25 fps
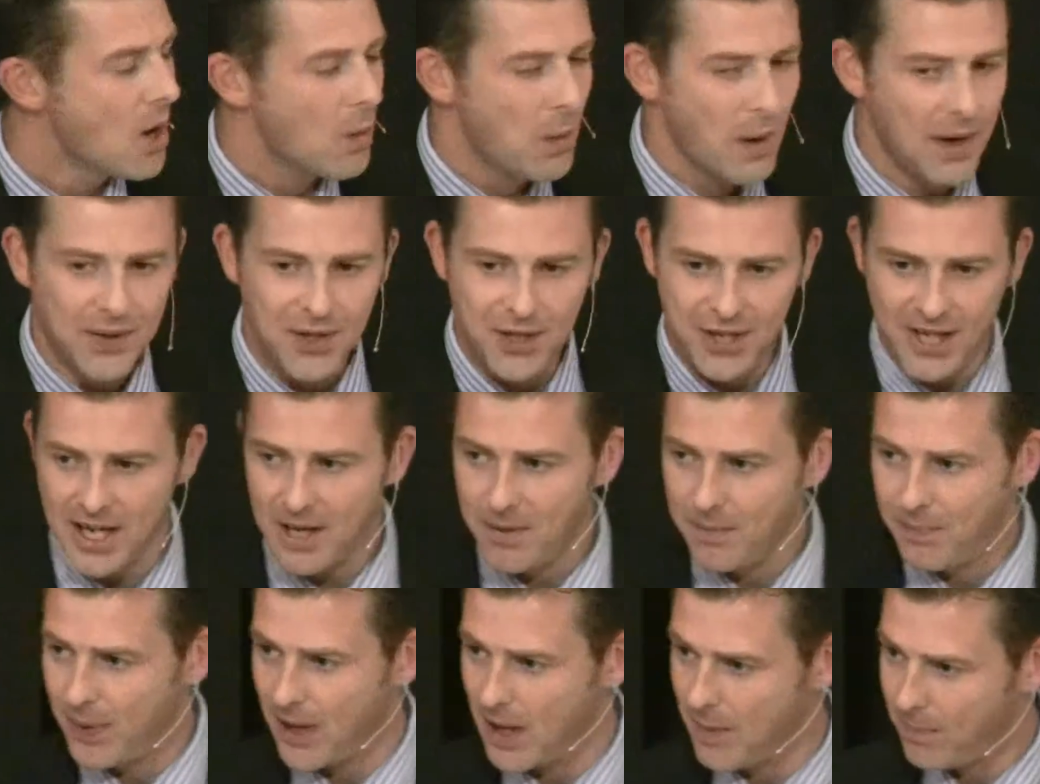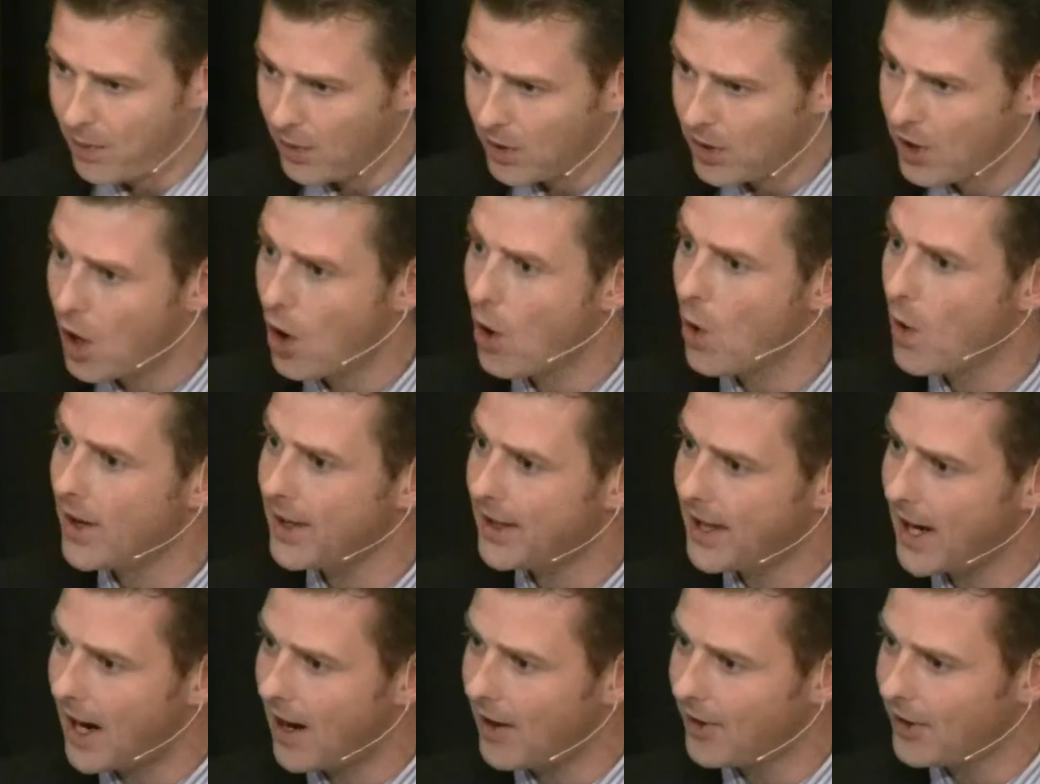We've seen people
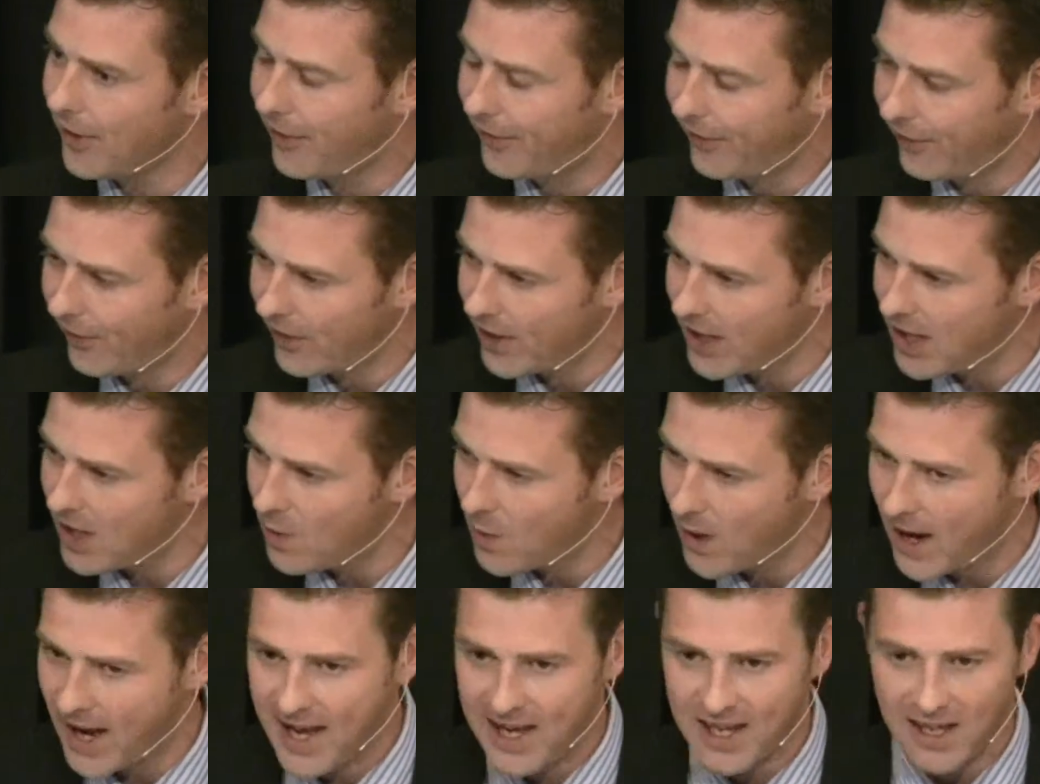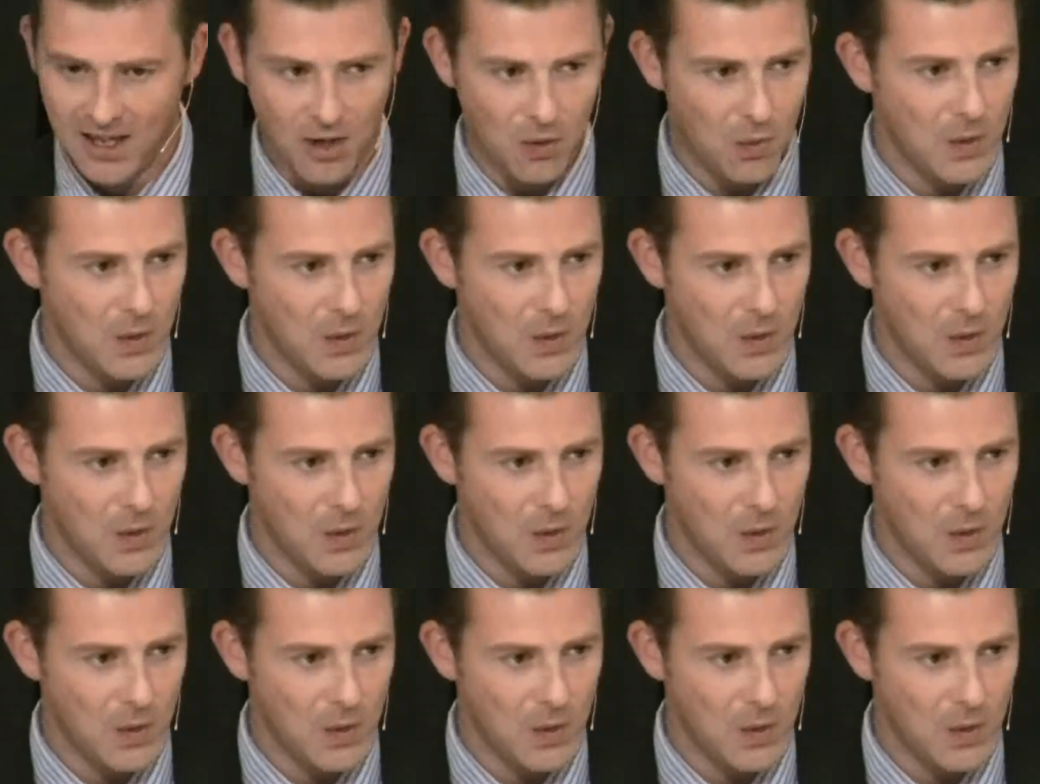going down the freeway in